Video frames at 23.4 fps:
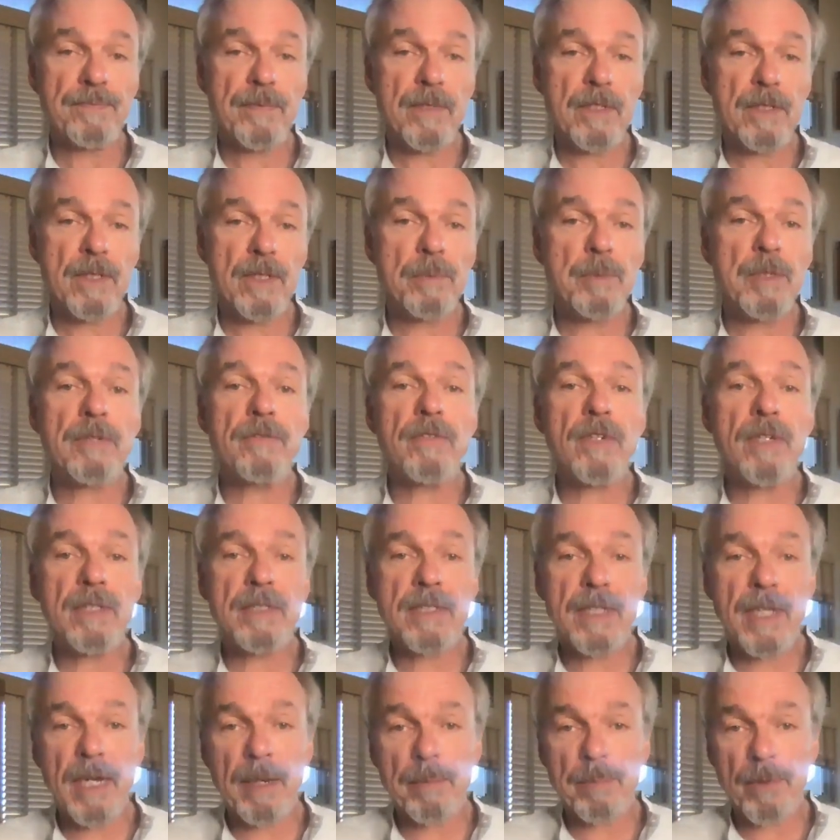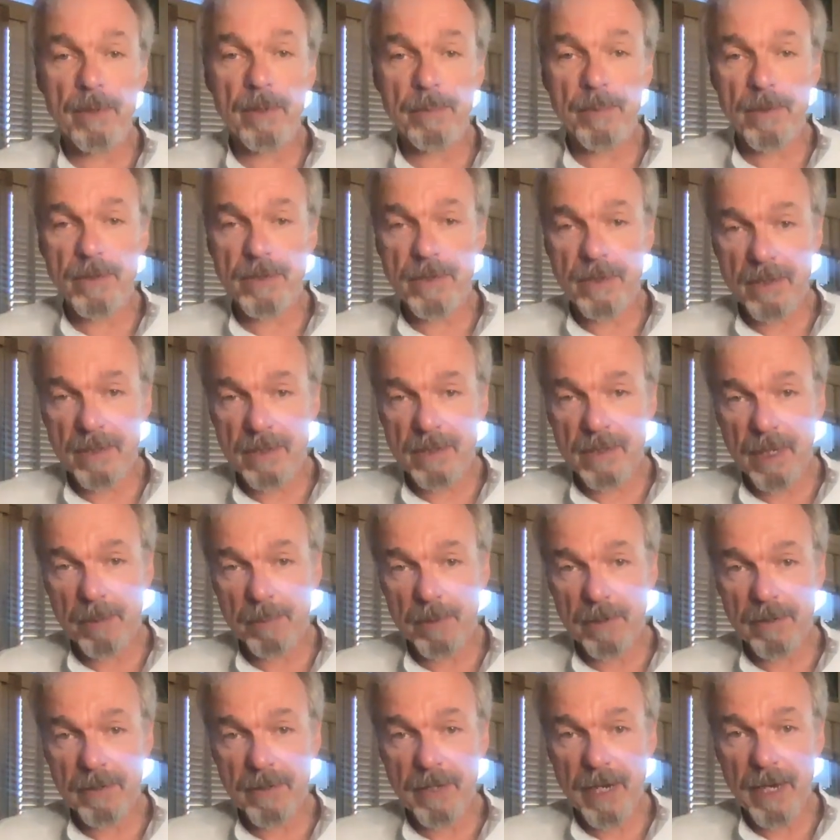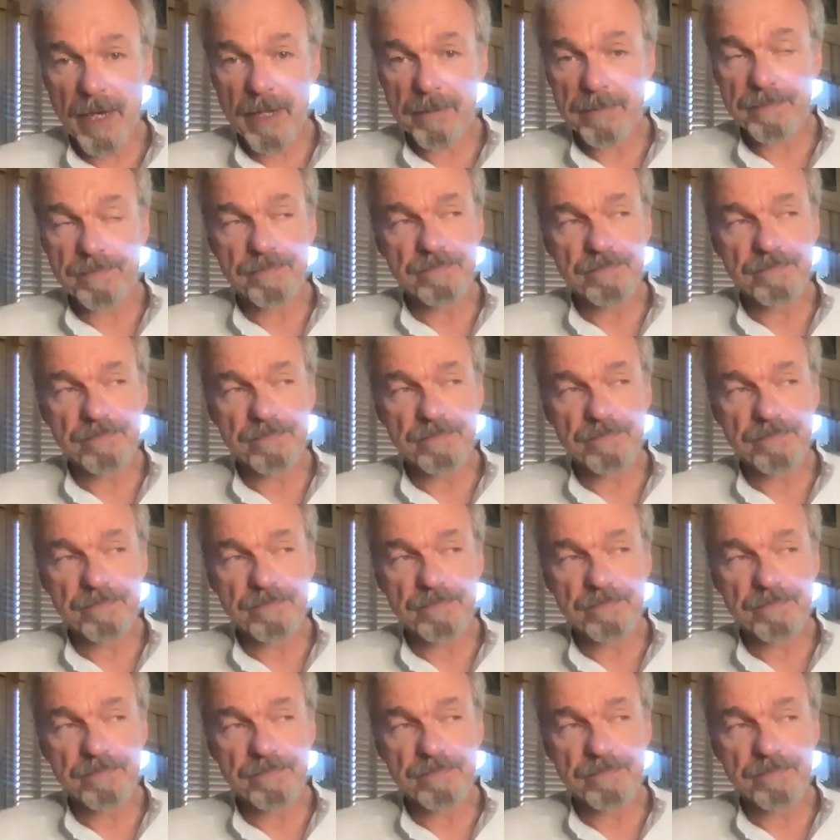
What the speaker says: So let me give you an example, a personal example of that.